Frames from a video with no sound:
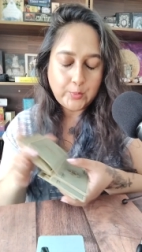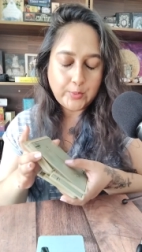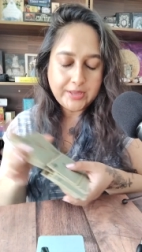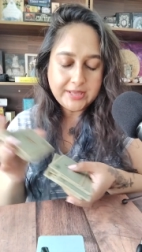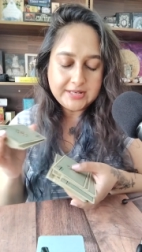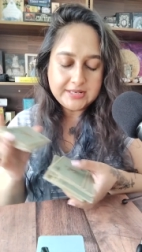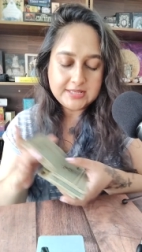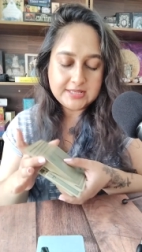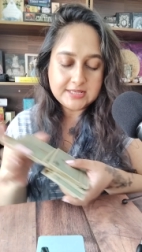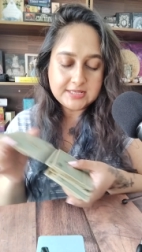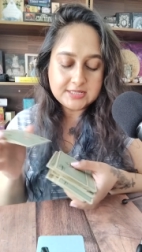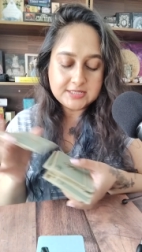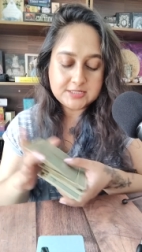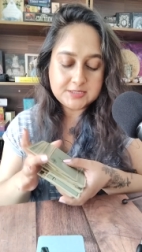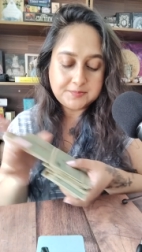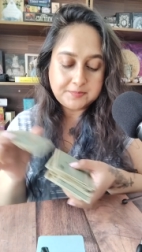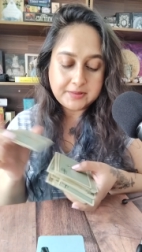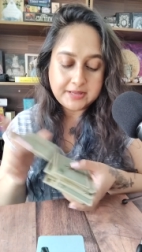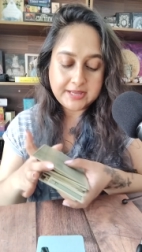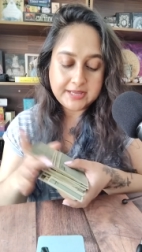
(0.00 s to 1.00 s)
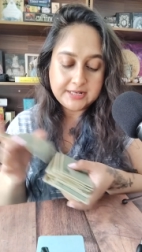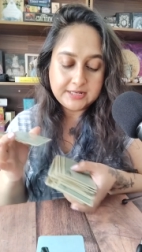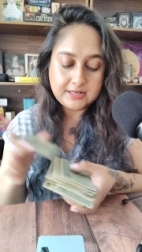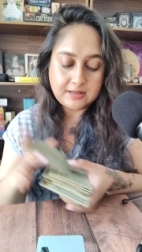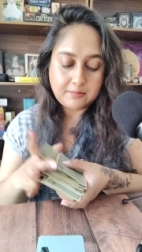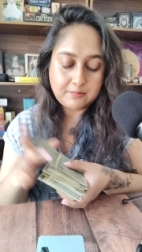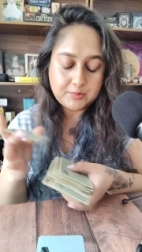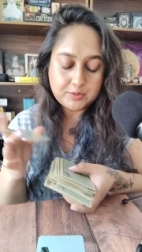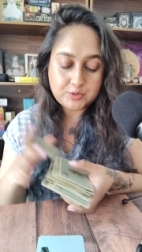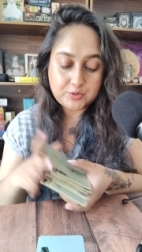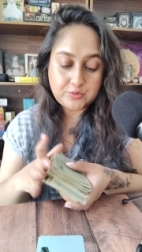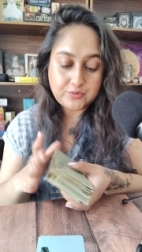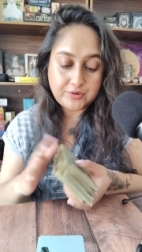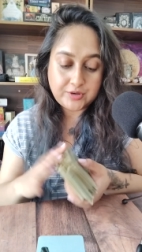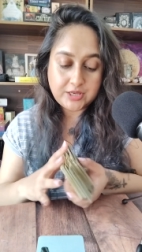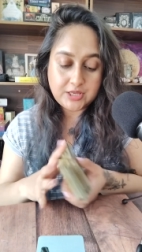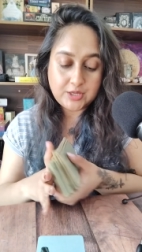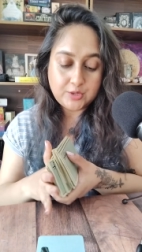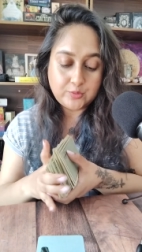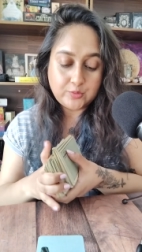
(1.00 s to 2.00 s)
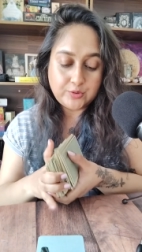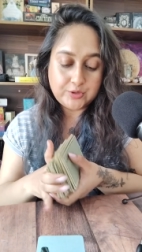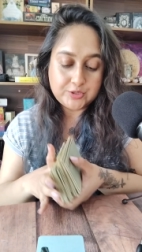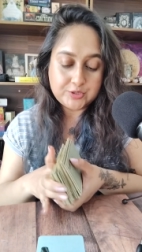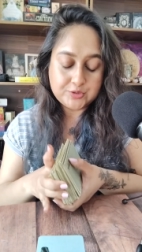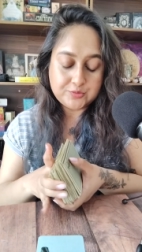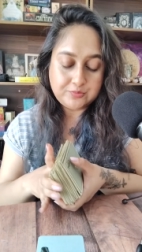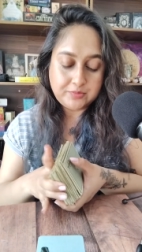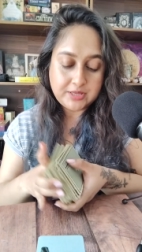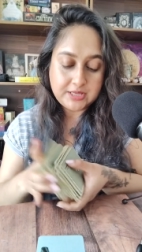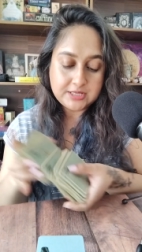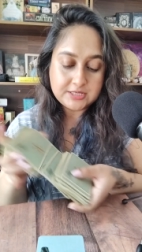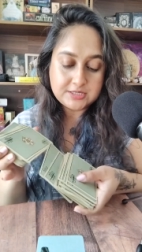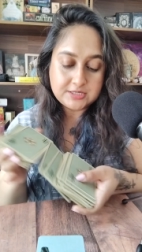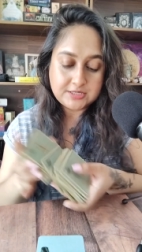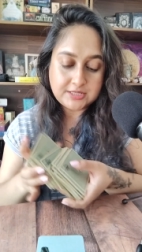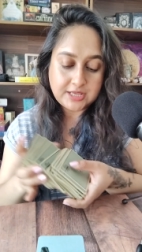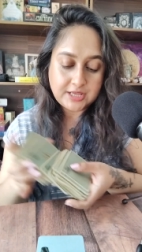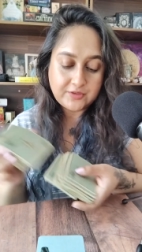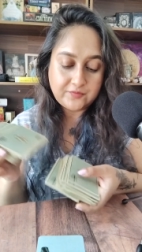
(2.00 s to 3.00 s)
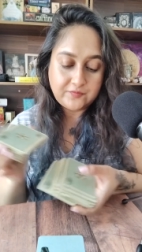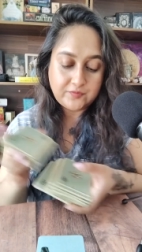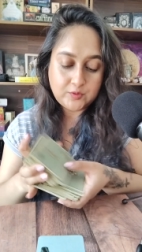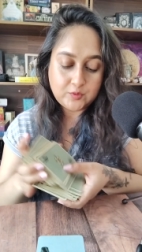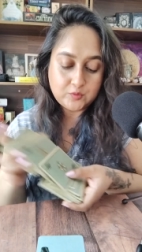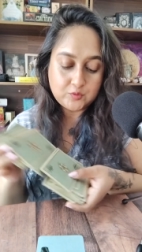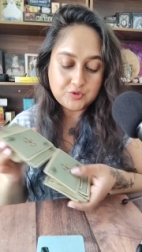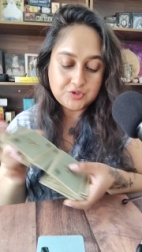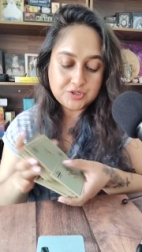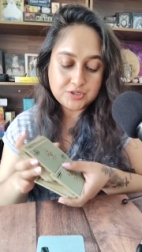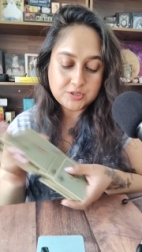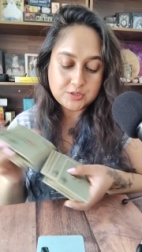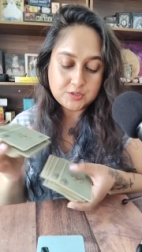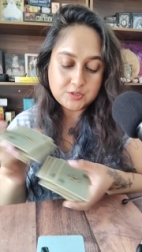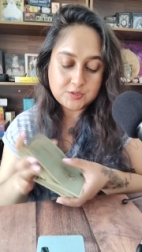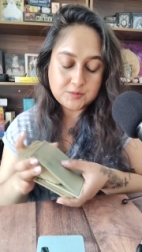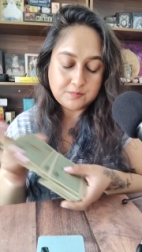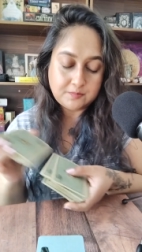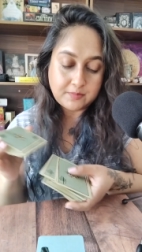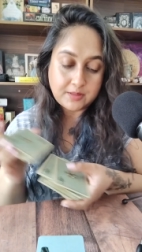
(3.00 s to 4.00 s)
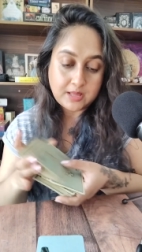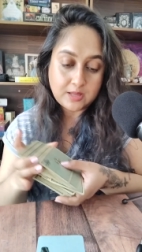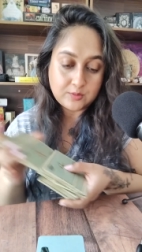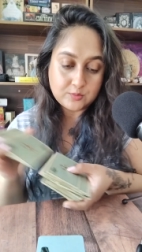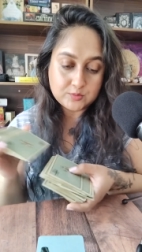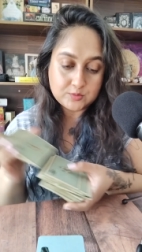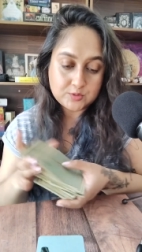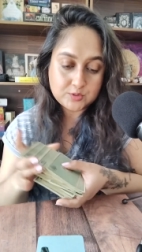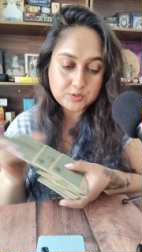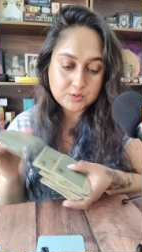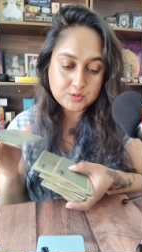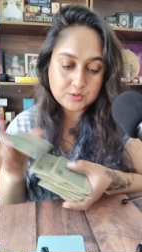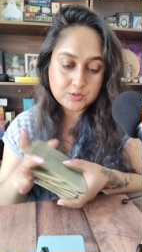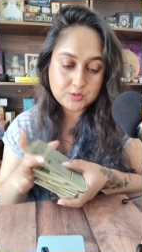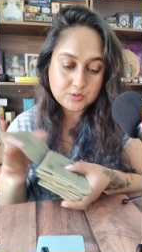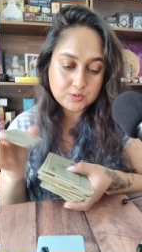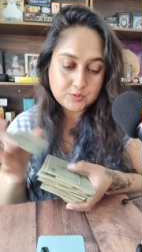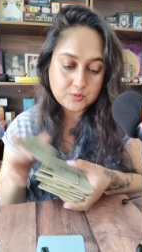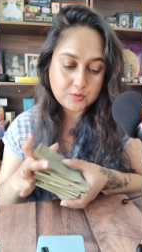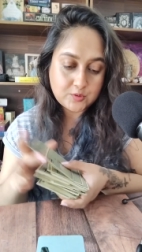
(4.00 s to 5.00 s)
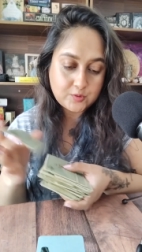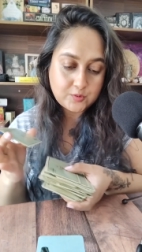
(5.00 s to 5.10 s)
When is pile number three going to meet their future spouse?